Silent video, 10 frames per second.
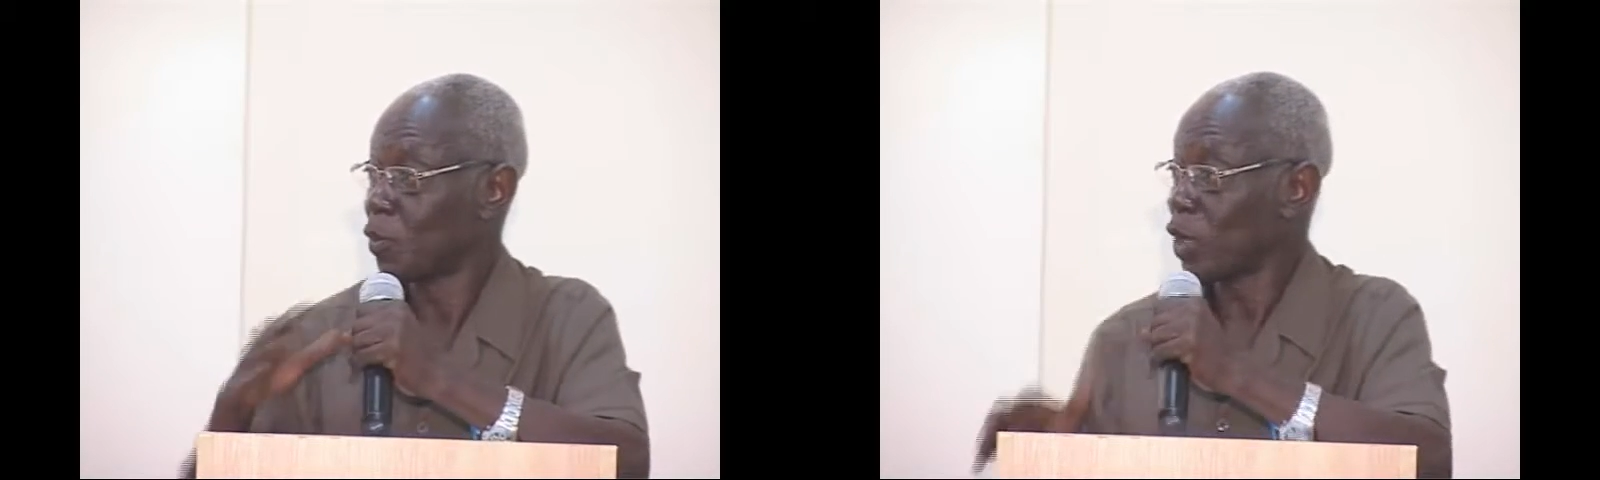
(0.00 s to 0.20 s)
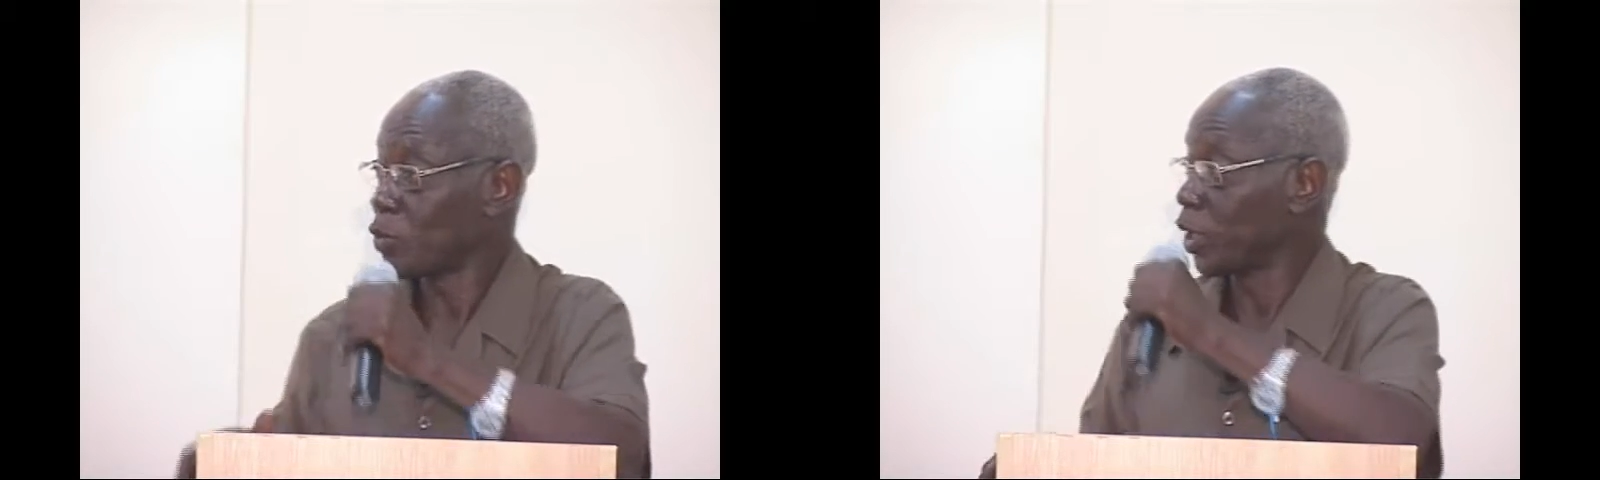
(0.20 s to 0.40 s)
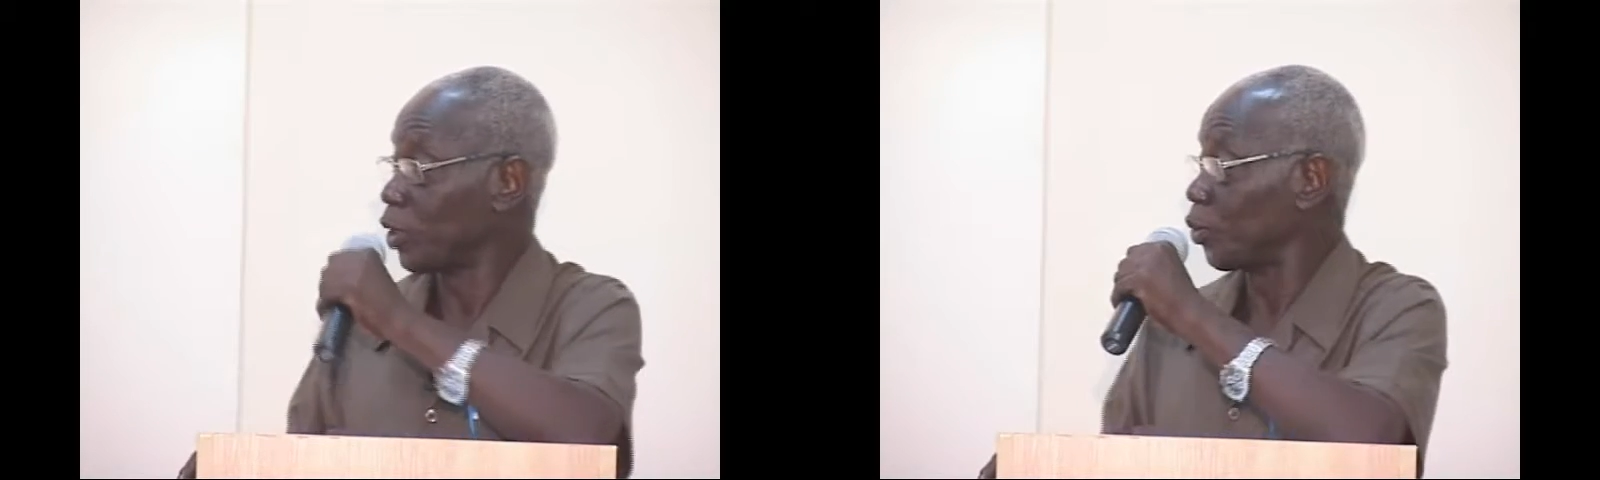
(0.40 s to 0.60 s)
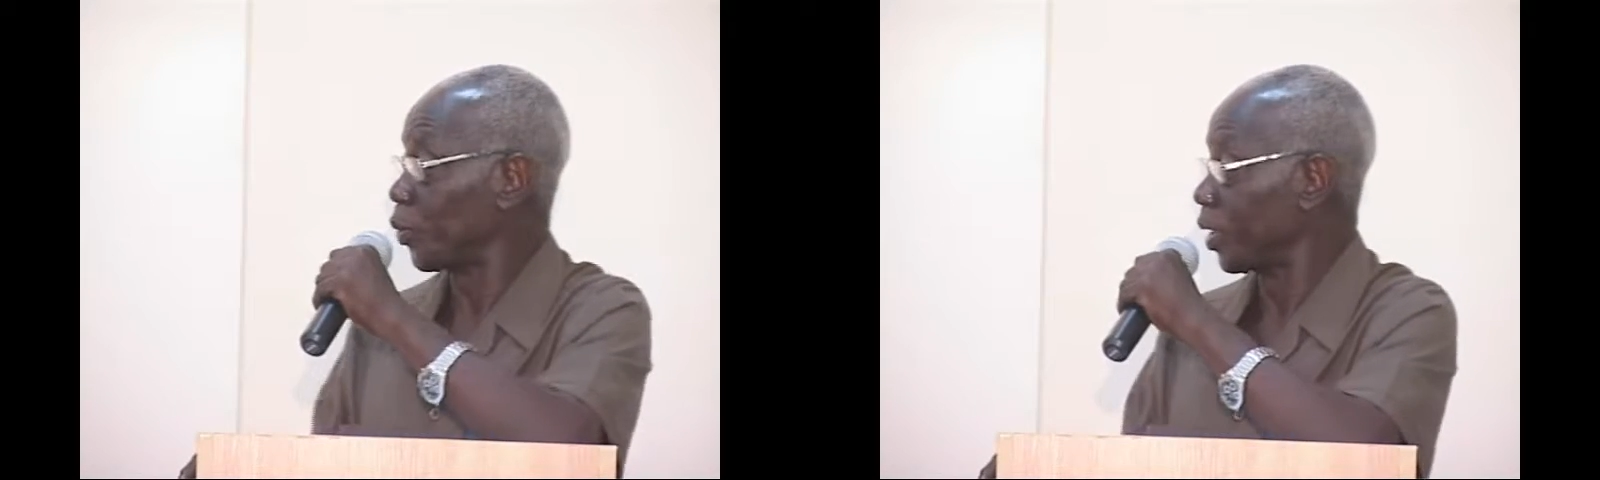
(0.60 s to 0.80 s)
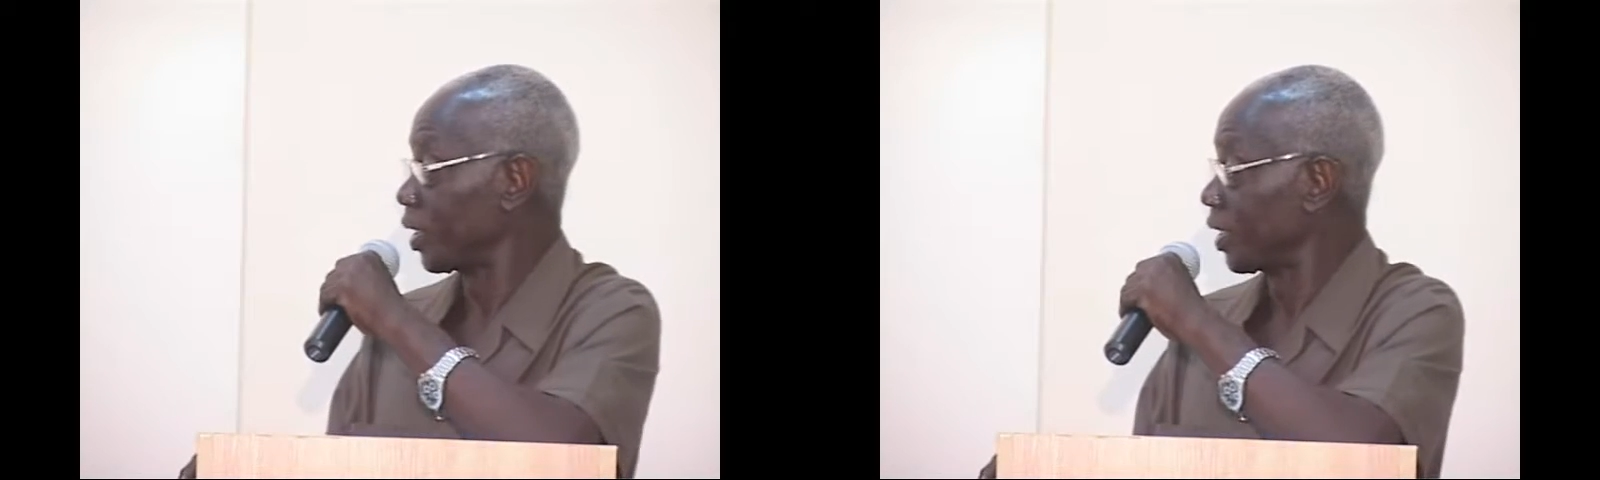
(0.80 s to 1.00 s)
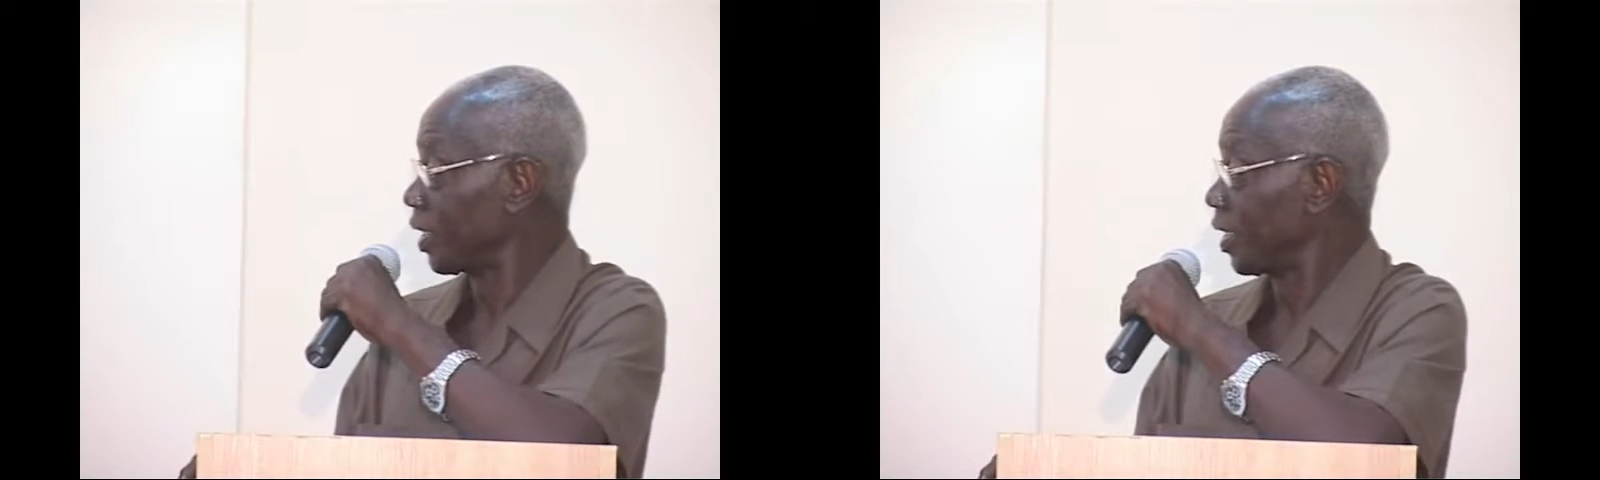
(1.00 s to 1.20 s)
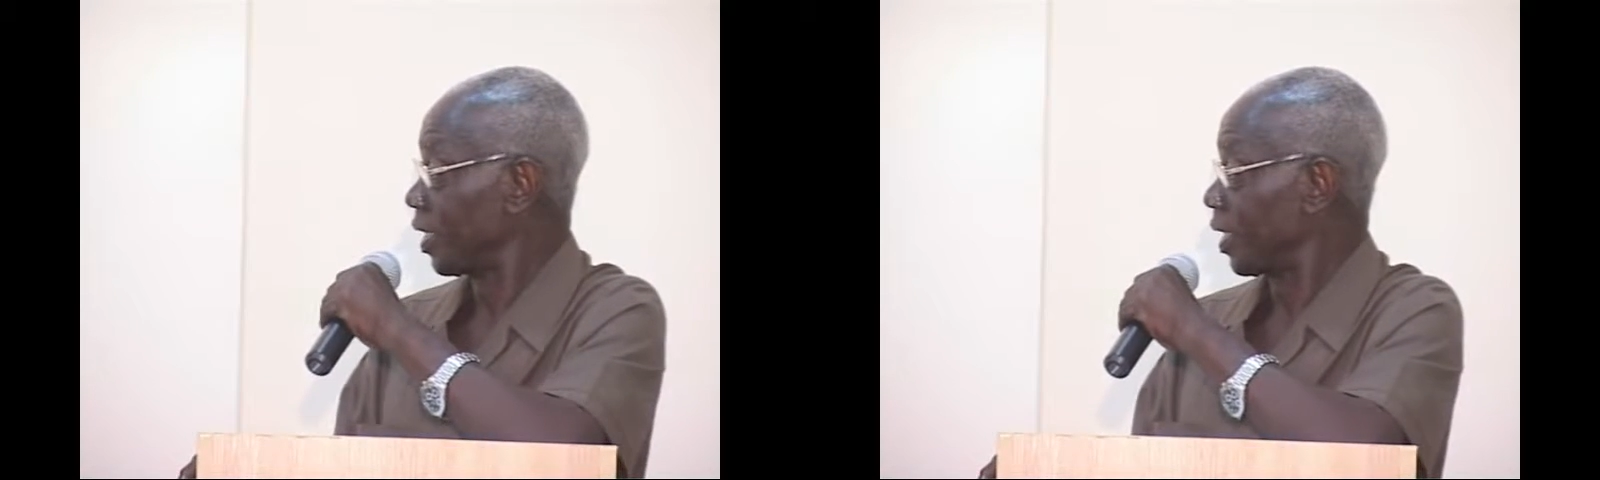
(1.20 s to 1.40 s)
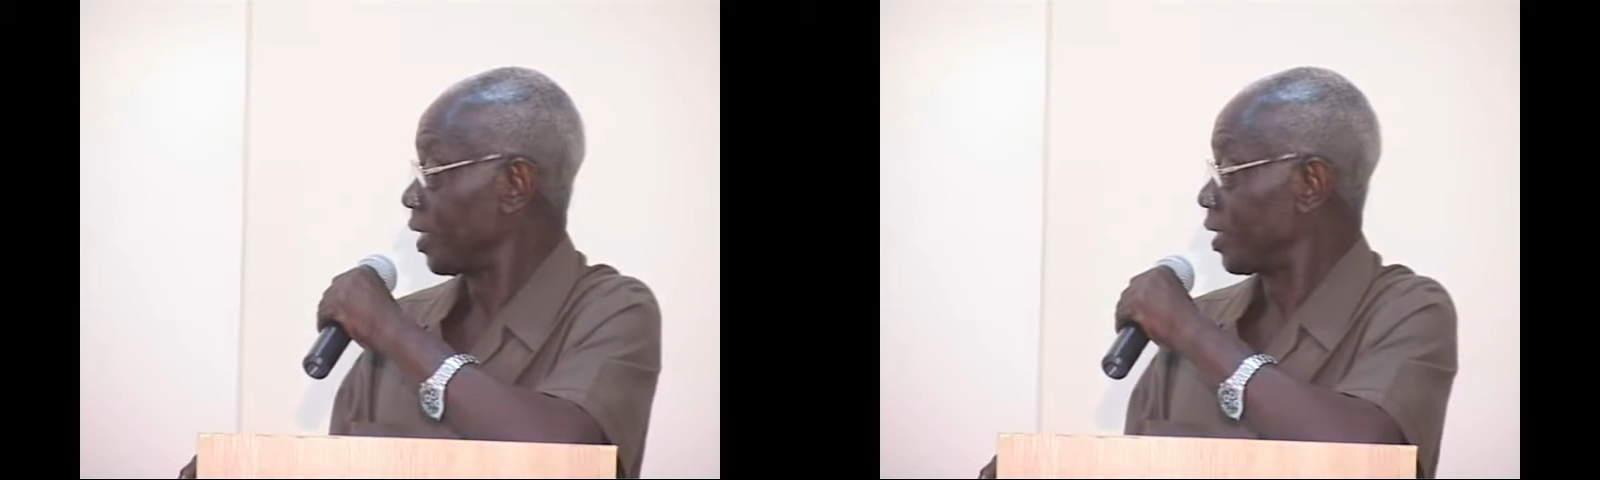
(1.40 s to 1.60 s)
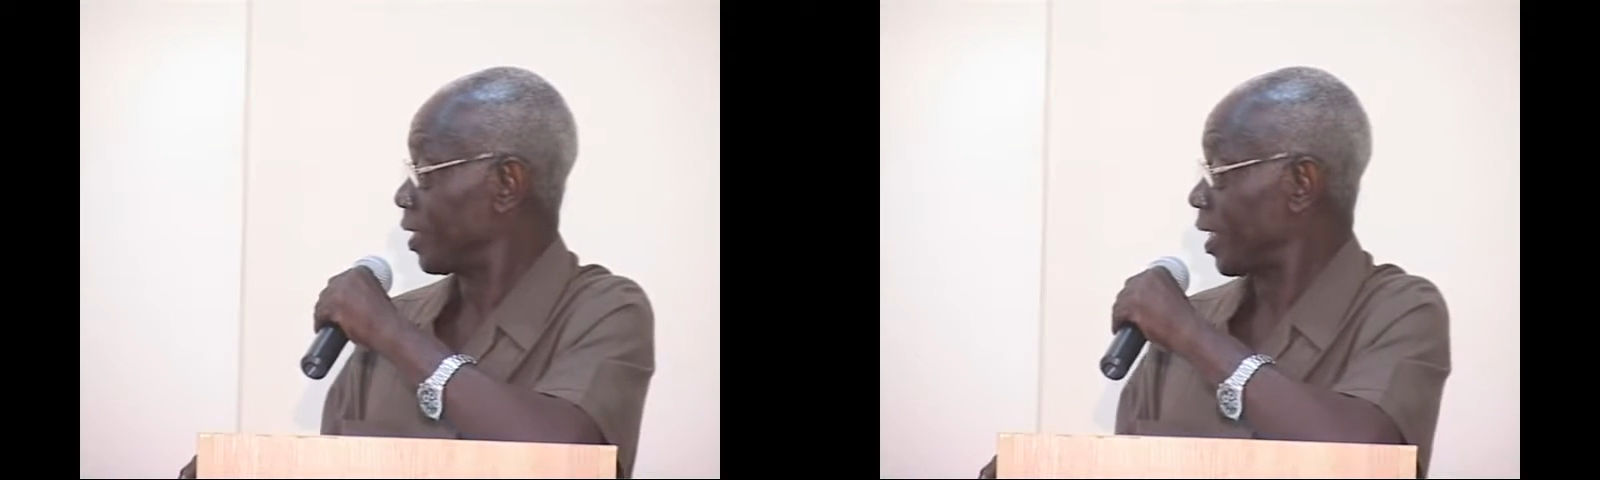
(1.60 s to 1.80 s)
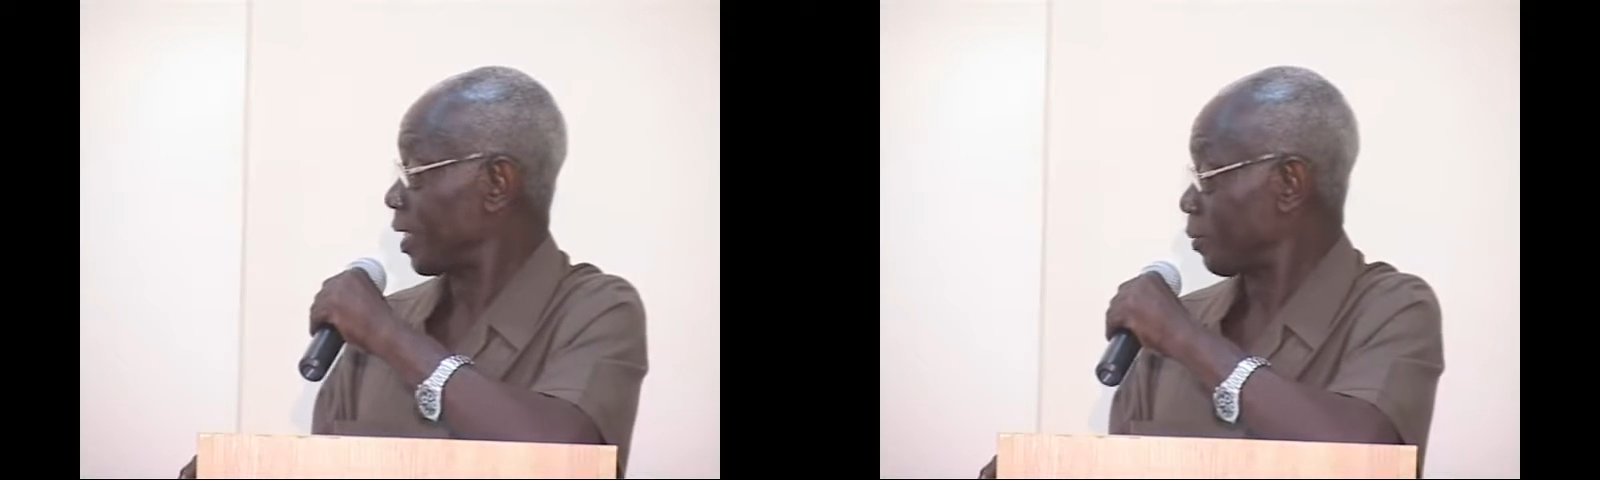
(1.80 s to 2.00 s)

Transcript: what we are doing is